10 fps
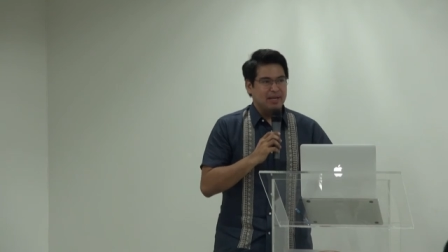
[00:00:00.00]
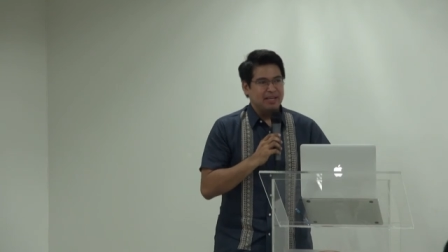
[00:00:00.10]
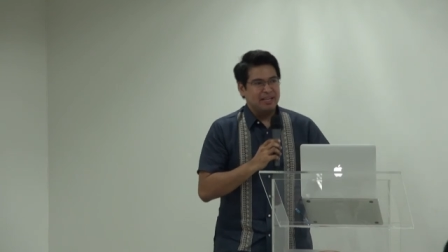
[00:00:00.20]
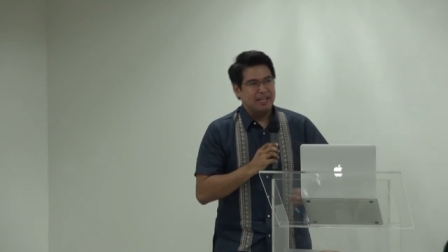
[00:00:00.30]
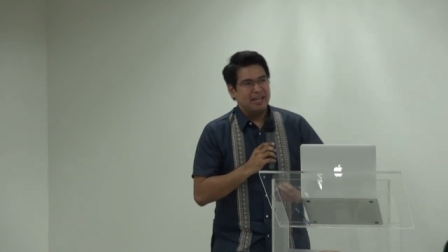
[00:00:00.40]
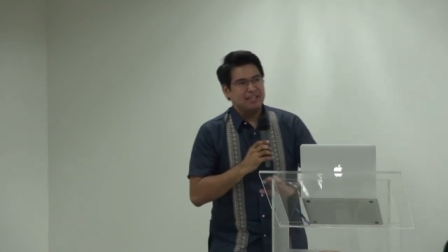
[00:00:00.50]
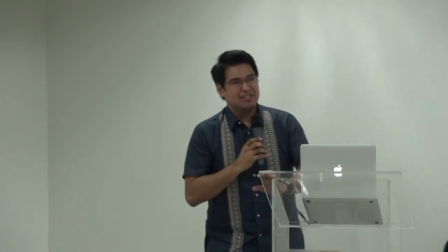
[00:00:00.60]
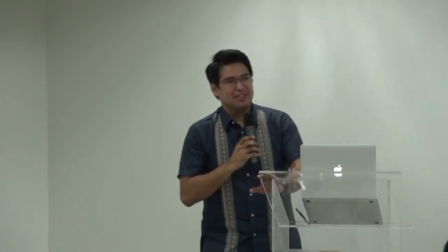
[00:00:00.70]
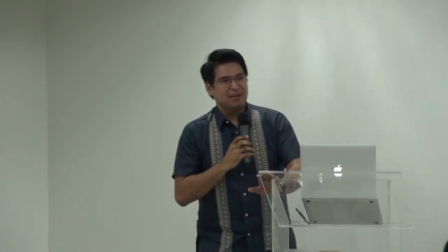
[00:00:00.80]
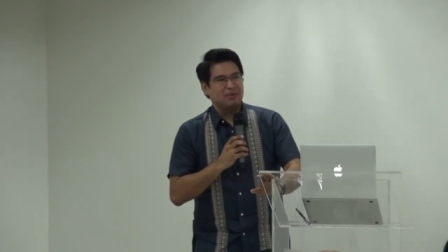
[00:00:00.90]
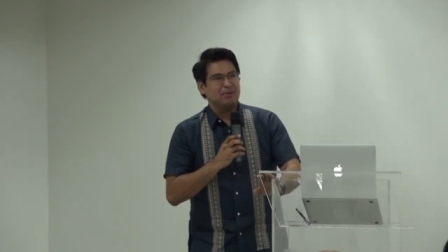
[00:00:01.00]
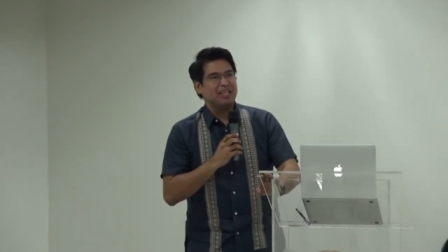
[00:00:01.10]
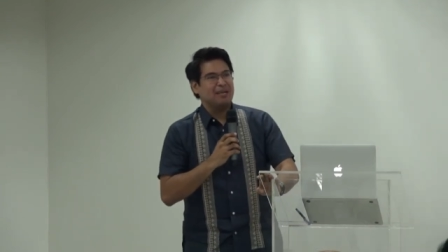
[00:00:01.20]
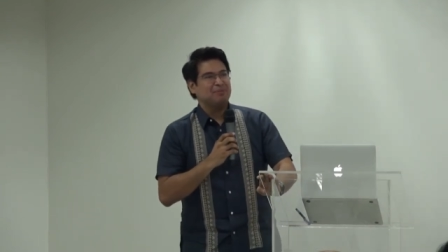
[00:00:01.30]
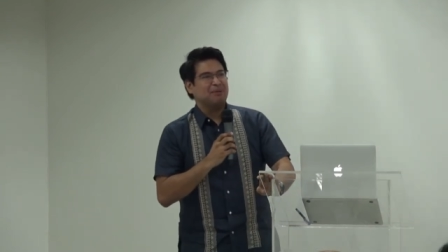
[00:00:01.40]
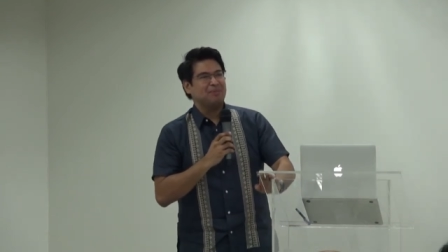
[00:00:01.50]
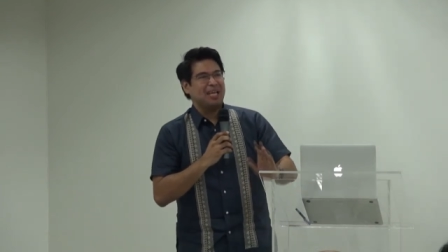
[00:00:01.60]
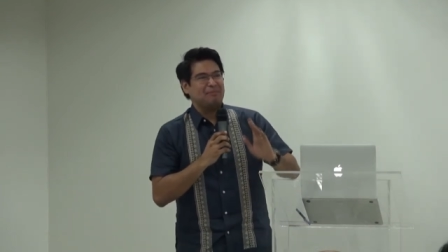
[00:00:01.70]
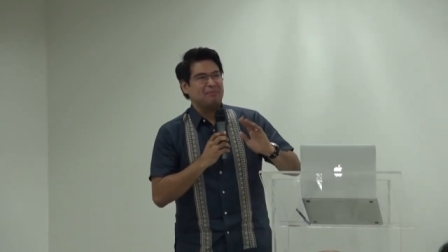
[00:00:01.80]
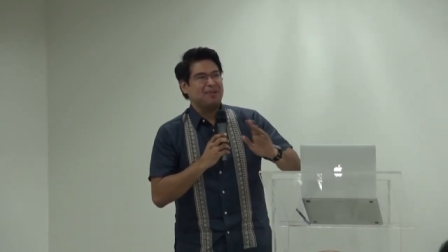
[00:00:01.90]
Uh, can I ask uh, kung time up,
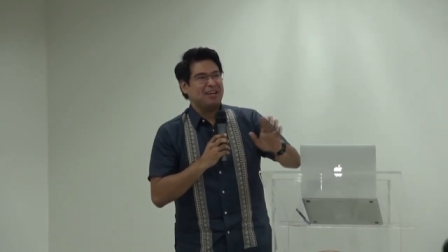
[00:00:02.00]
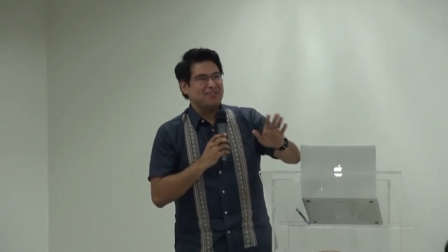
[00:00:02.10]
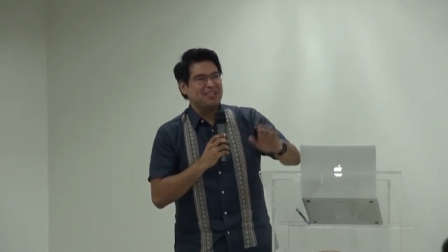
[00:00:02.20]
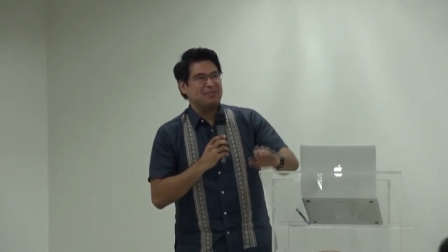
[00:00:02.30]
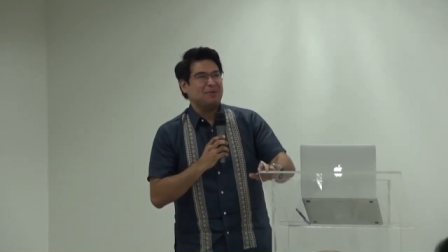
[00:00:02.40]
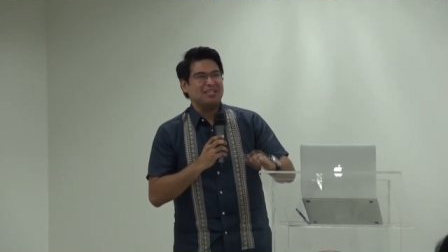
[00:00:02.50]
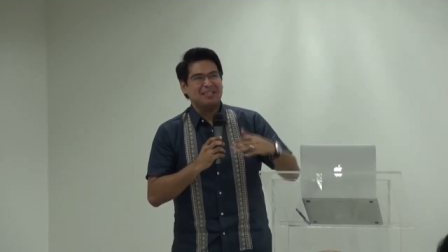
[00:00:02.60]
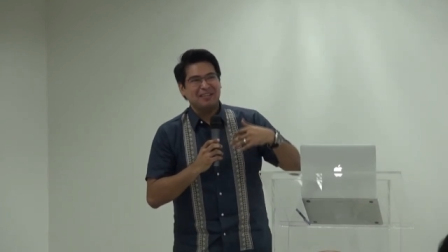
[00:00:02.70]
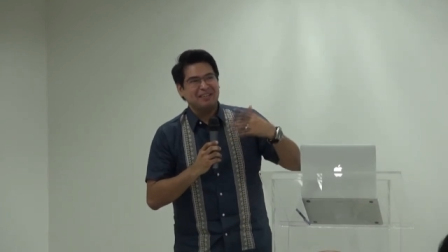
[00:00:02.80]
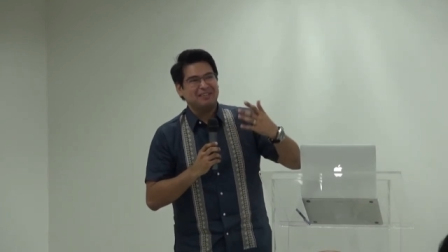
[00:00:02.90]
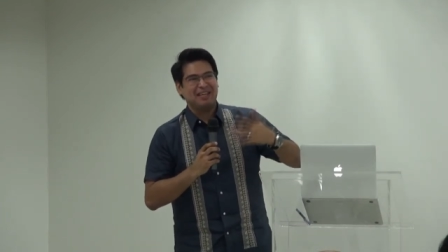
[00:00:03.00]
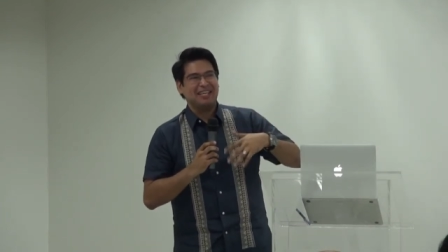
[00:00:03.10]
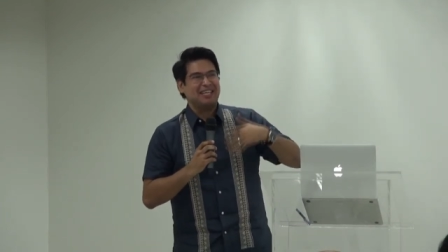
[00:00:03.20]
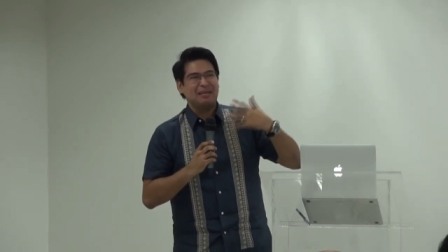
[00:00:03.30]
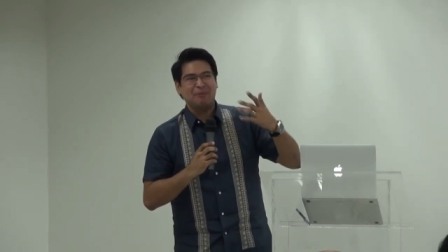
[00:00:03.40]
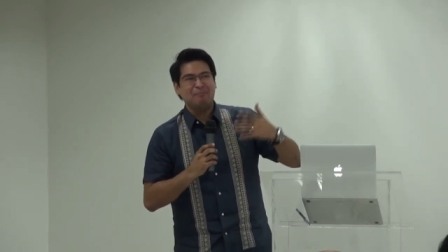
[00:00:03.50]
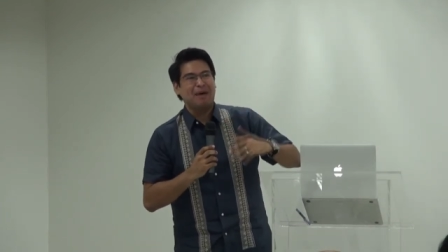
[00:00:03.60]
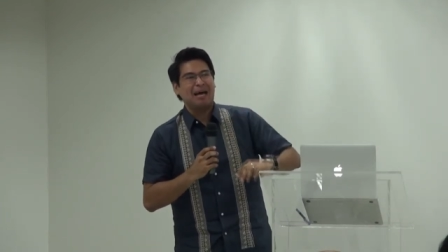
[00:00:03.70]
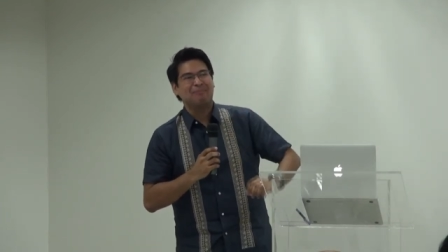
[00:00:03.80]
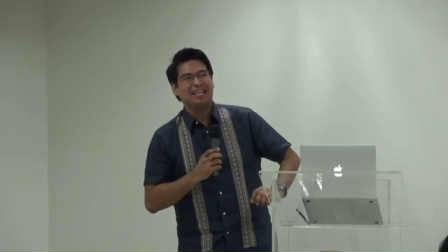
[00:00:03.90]
time up na ako? Kasi I keep on
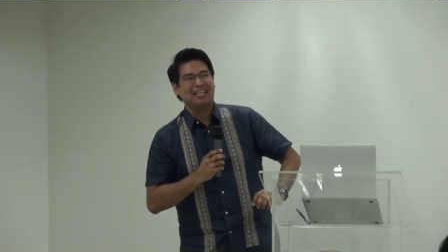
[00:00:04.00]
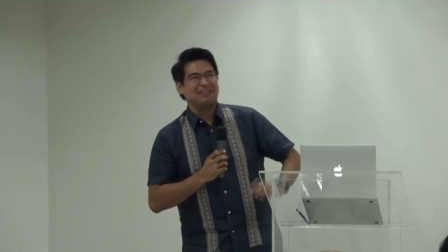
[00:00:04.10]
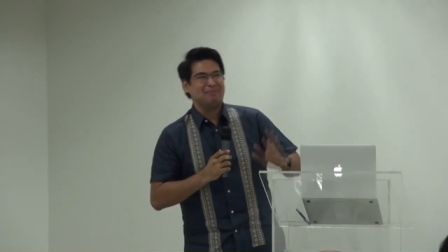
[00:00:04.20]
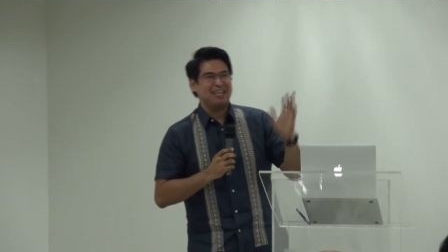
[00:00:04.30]
babbling. Eh.